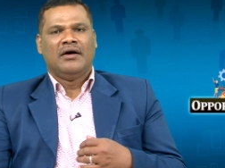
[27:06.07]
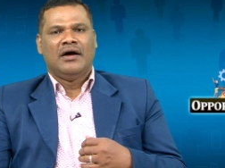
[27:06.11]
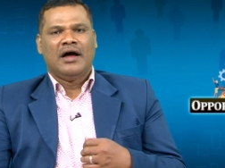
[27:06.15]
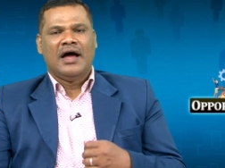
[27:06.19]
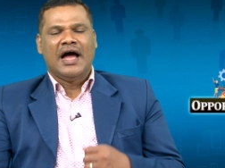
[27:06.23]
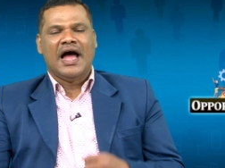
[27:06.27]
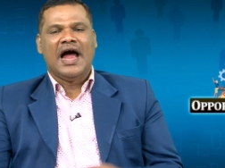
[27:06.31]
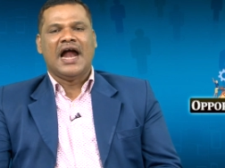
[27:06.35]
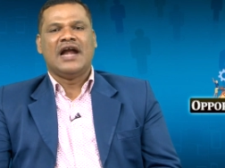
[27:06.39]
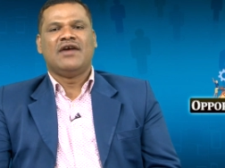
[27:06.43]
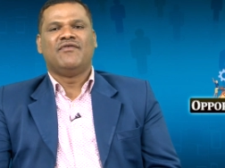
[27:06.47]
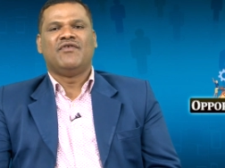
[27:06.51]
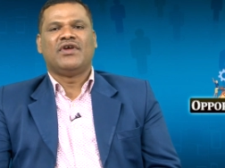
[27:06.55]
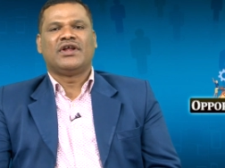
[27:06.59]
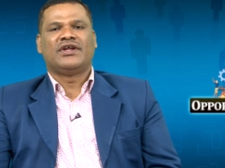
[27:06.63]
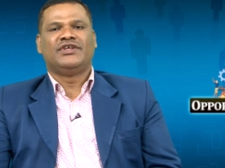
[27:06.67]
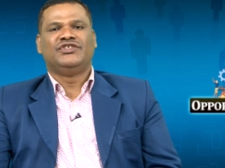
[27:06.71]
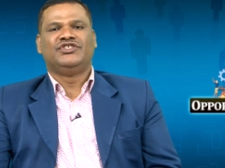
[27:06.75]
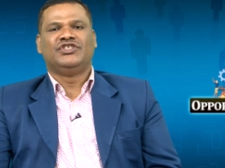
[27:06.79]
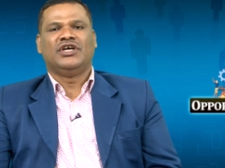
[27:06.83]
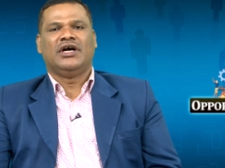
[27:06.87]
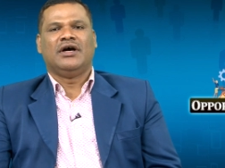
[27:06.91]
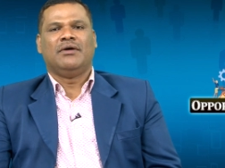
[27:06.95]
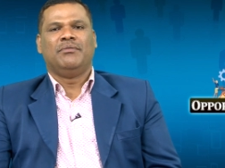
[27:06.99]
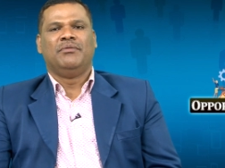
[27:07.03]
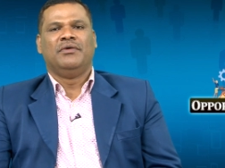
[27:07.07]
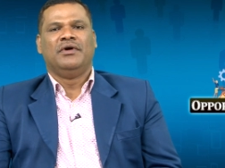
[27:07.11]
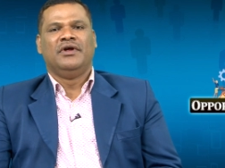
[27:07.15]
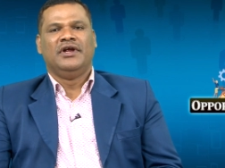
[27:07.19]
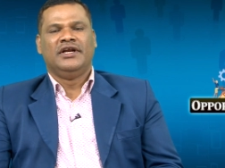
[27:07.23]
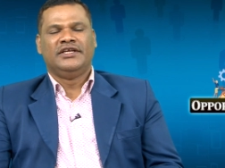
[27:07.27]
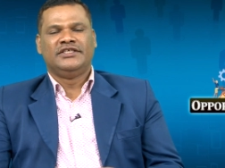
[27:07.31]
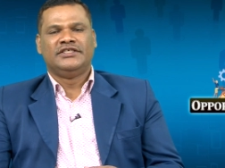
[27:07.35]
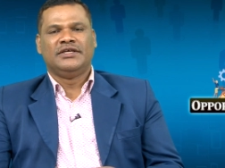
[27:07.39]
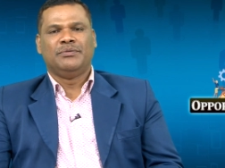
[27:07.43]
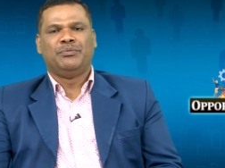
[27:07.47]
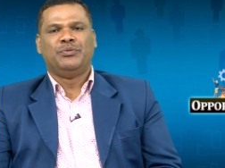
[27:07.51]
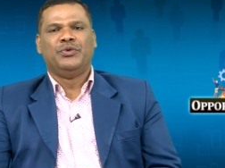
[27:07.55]
handwork job,
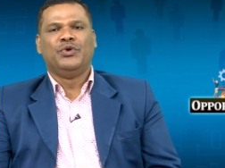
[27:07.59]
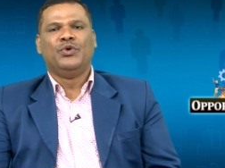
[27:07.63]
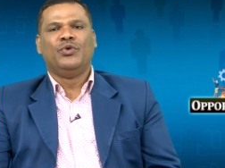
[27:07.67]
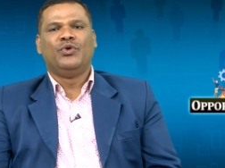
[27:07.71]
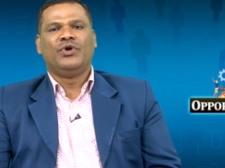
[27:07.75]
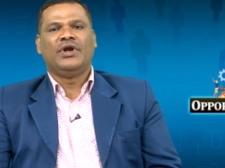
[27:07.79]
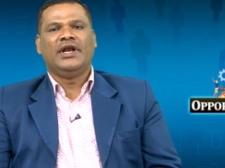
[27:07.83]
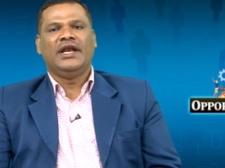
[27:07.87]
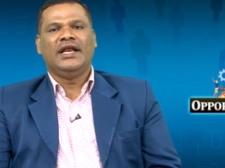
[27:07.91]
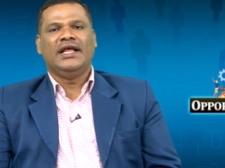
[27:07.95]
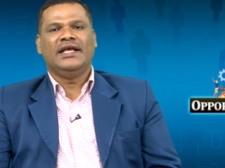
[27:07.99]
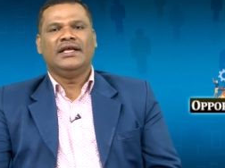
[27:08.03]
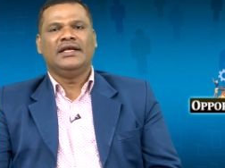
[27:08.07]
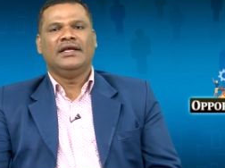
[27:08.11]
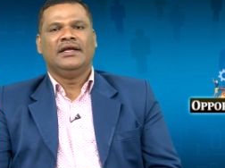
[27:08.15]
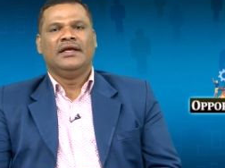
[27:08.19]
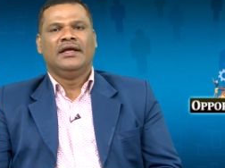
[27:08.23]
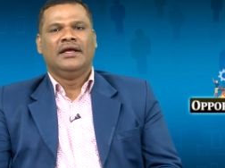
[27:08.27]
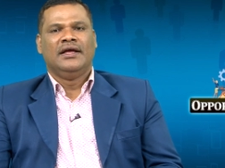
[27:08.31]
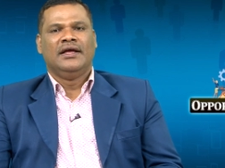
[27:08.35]
it is a purely